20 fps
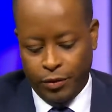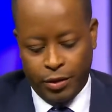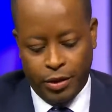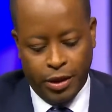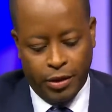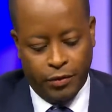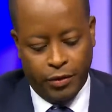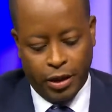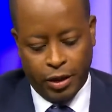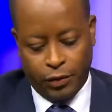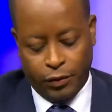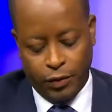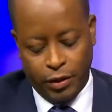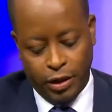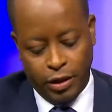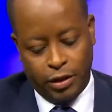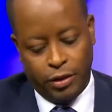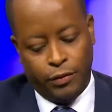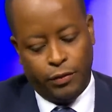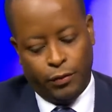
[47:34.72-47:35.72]
They've just
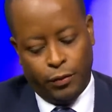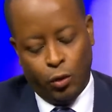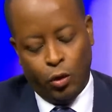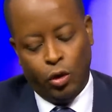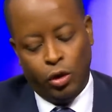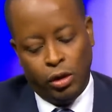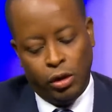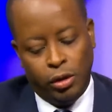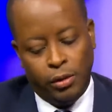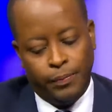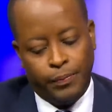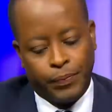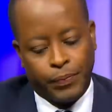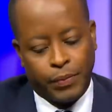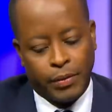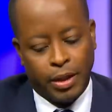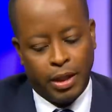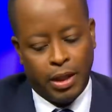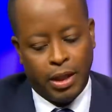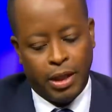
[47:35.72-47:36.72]
finished the fall
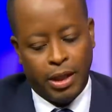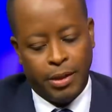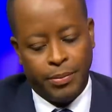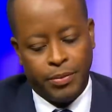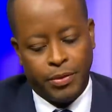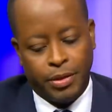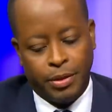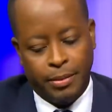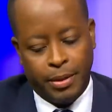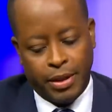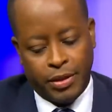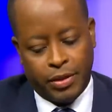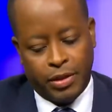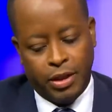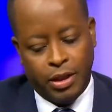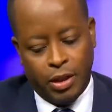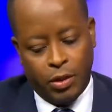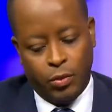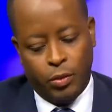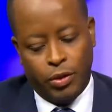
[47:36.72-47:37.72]
semester,
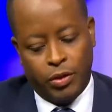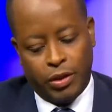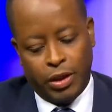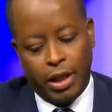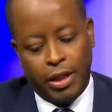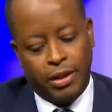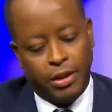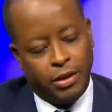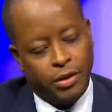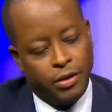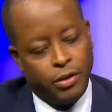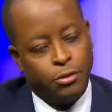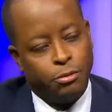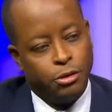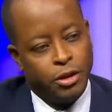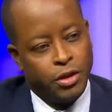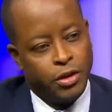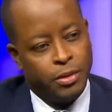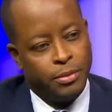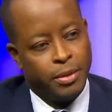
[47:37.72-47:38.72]
and we're starting the
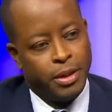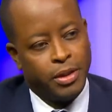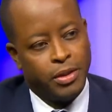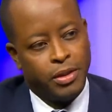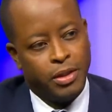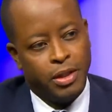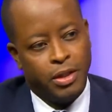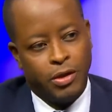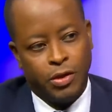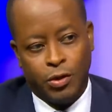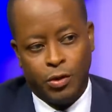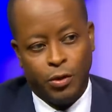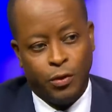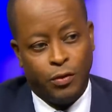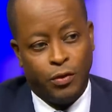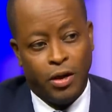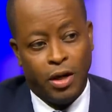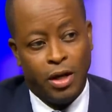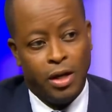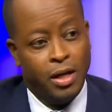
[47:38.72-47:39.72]
spring semester, and so
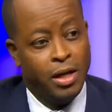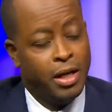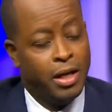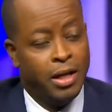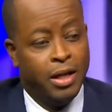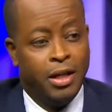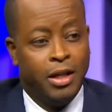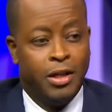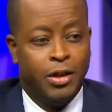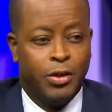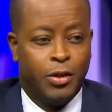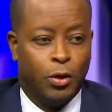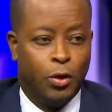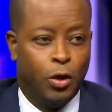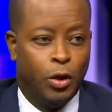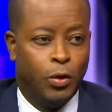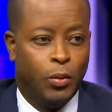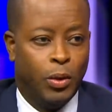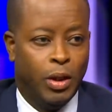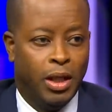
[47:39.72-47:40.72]
far it's
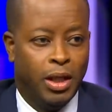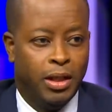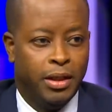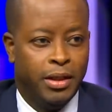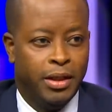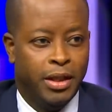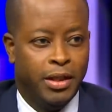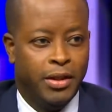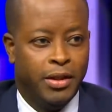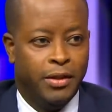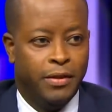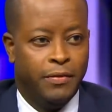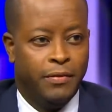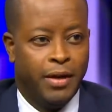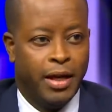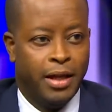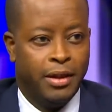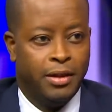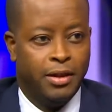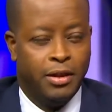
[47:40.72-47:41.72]
gone well. The other
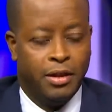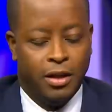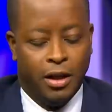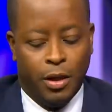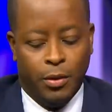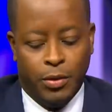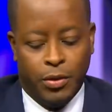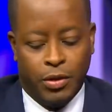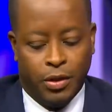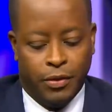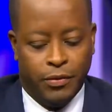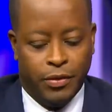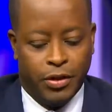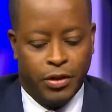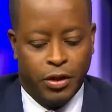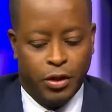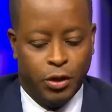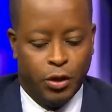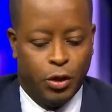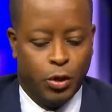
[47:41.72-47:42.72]
advantage now is
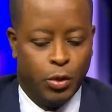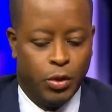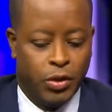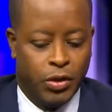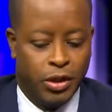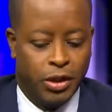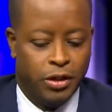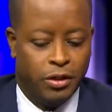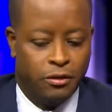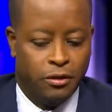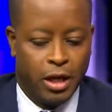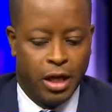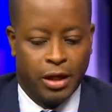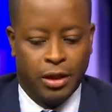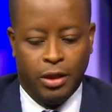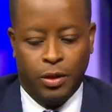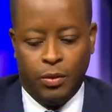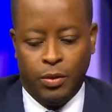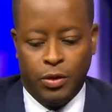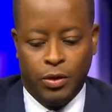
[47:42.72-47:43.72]
obviously the students are
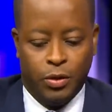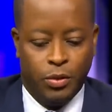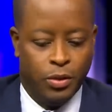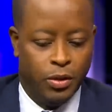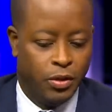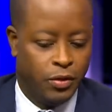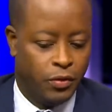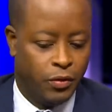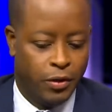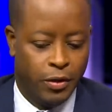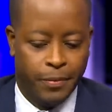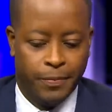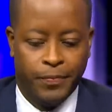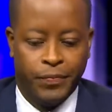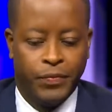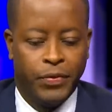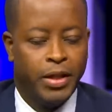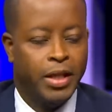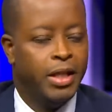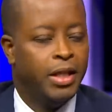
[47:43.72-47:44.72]
interacting with students from,
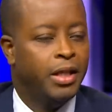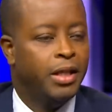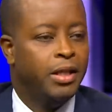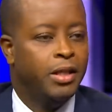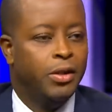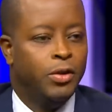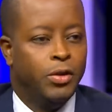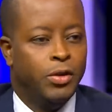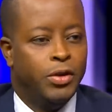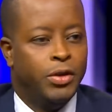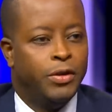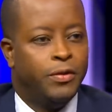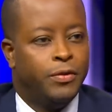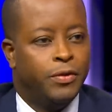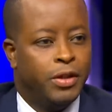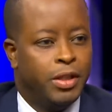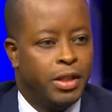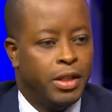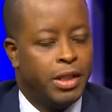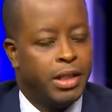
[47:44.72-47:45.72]
you know,
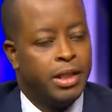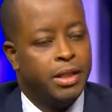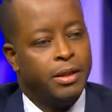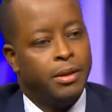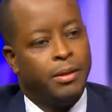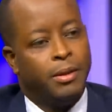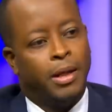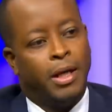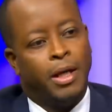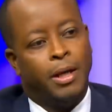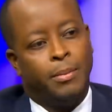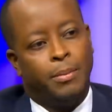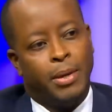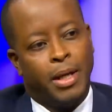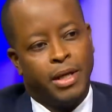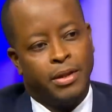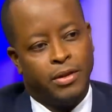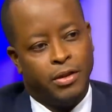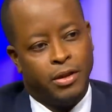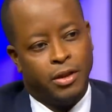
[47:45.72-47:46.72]
different
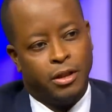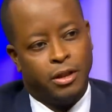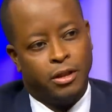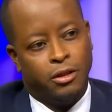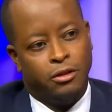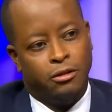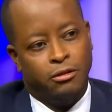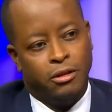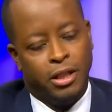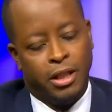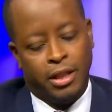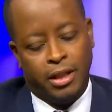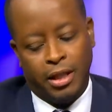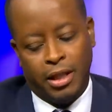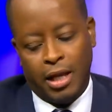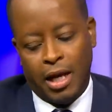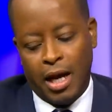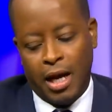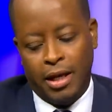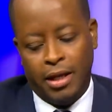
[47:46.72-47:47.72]
parts of the country. I
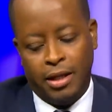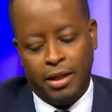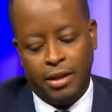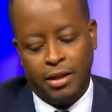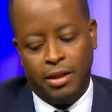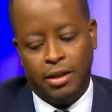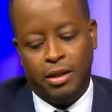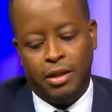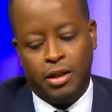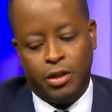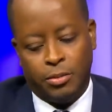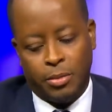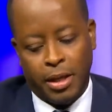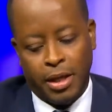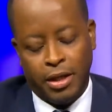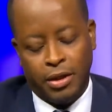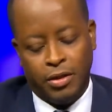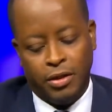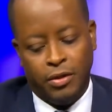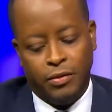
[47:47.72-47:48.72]
think adding the
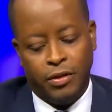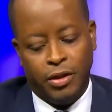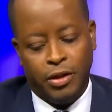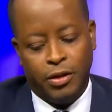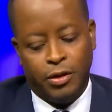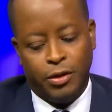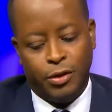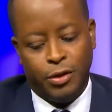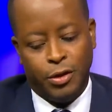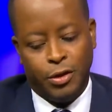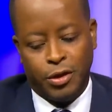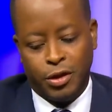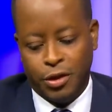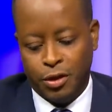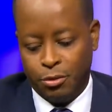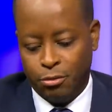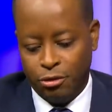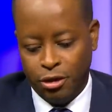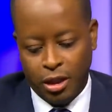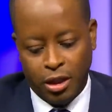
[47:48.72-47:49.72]
Hispanic serving institutions
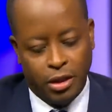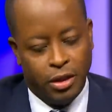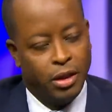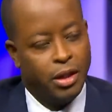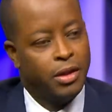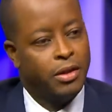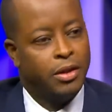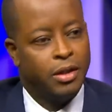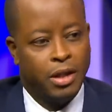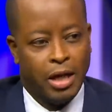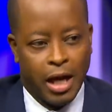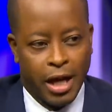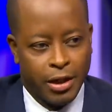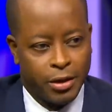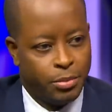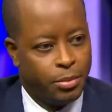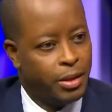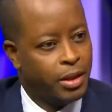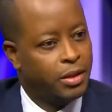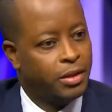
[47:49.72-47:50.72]
being another
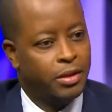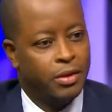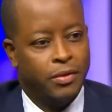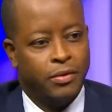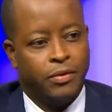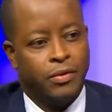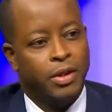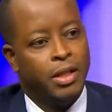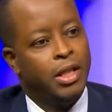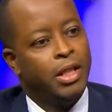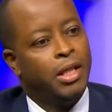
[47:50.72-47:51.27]
aspect of,